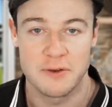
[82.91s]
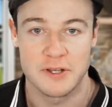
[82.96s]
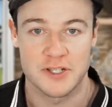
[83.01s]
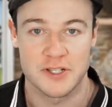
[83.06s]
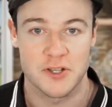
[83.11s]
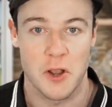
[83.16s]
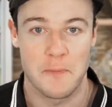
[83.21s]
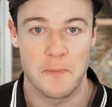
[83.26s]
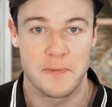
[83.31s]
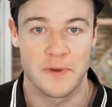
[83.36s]
U
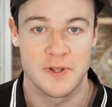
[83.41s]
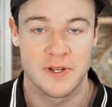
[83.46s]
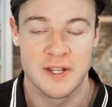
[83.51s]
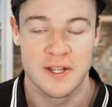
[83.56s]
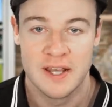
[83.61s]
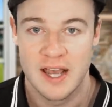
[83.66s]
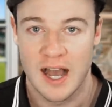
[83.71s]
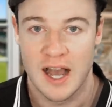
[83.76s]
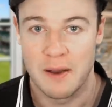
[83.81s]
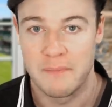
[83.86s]
S Open,
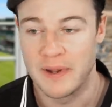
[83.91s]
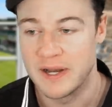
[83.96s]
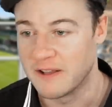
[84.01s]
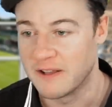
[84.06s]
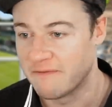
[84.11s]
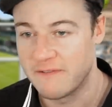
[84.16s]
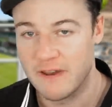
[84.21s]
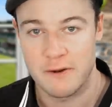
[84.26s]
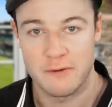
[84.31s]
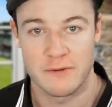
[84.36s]
uh,
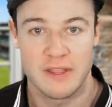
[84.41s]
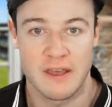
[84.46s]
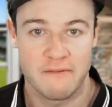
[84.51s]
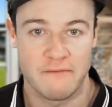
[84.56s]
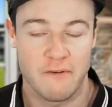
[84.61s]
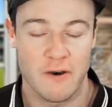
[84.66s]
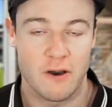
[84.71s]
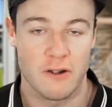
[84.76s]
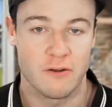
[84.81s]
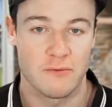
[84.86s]
beating Federer in
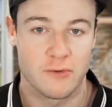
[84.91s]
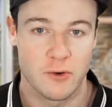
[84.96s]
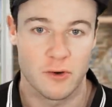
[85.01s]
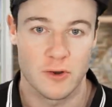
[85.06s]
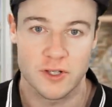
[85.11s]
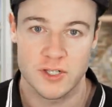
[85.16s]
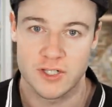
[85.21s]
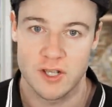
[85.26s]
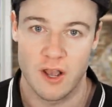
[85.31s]
that final, of course.